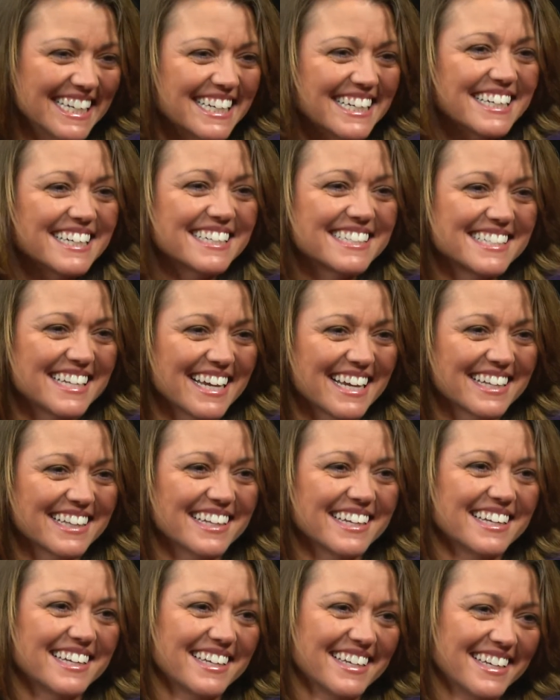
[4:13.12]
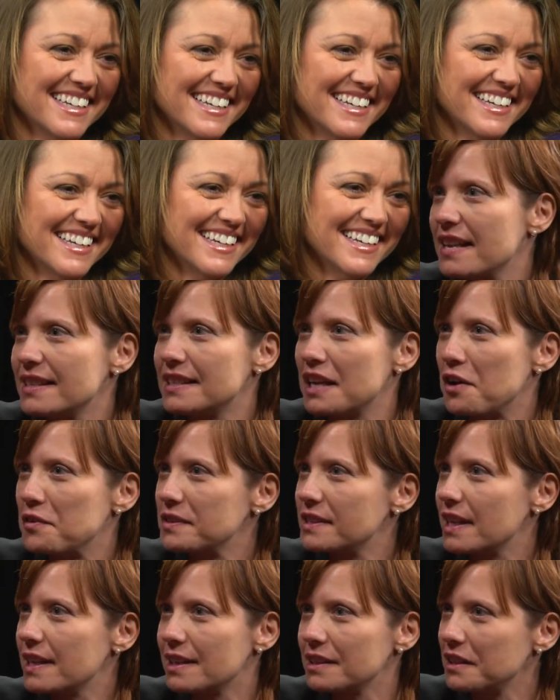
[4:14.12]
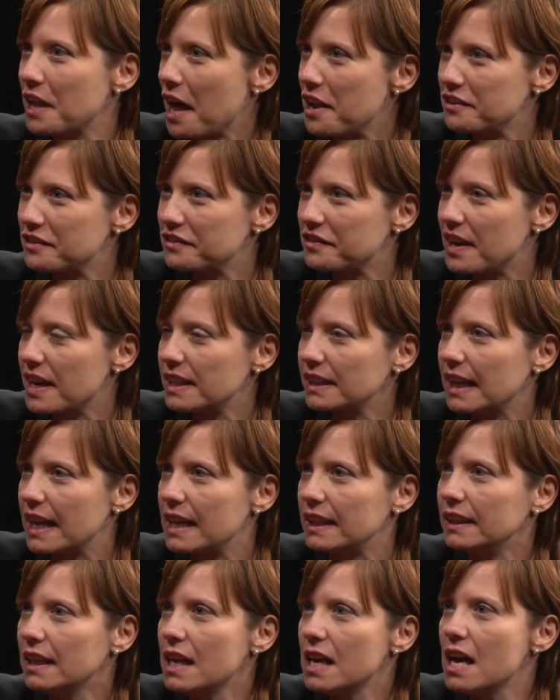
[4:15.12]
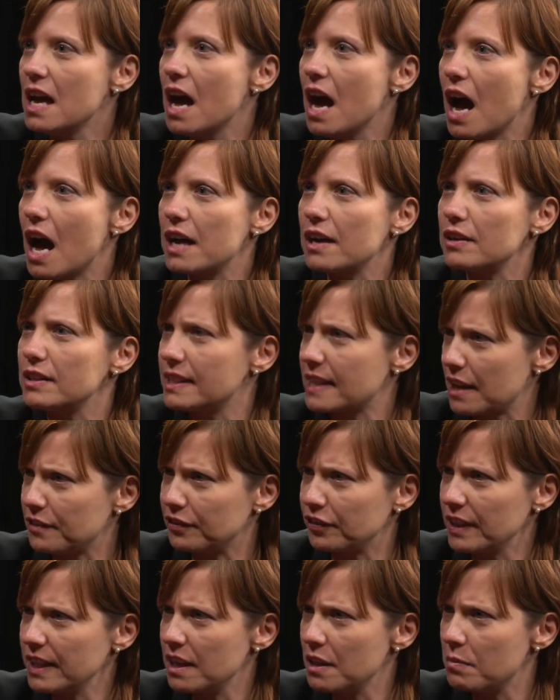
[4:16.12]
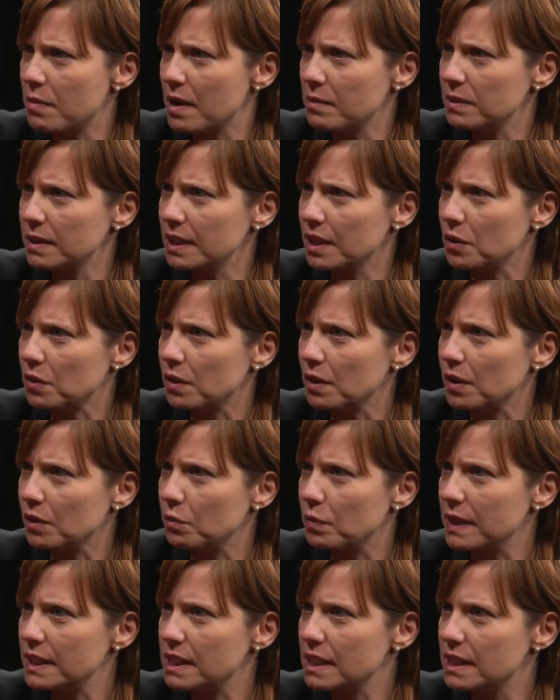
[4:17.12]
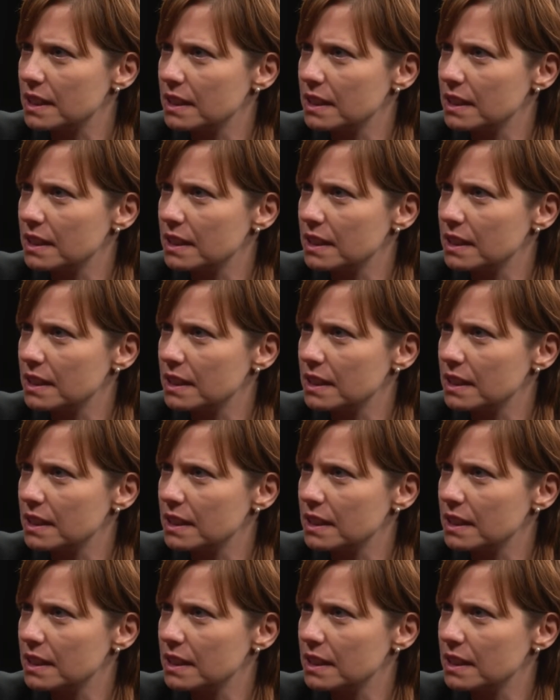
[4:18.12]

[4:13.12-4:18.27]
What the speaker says: Okay, so that sounds like a lot of fun. And is that free to the public, or what's?